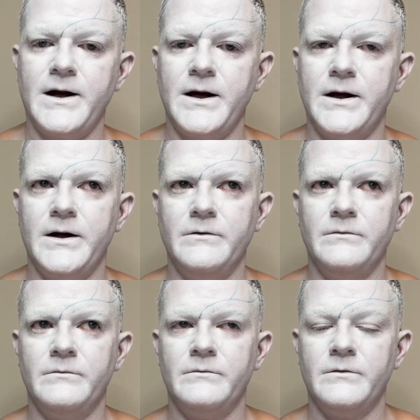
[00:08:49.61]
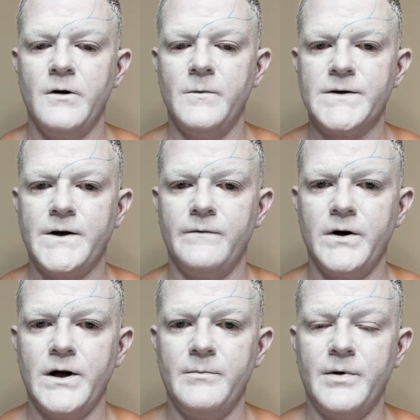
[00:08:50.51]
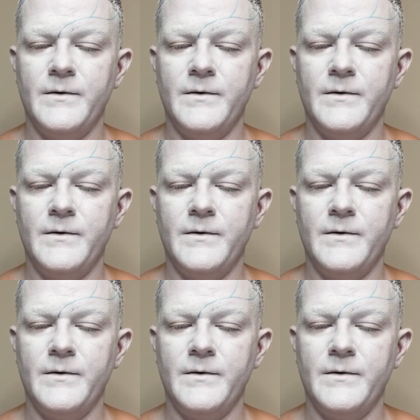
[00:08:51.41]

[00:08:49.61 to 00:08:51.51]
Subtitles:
I can always cover it up.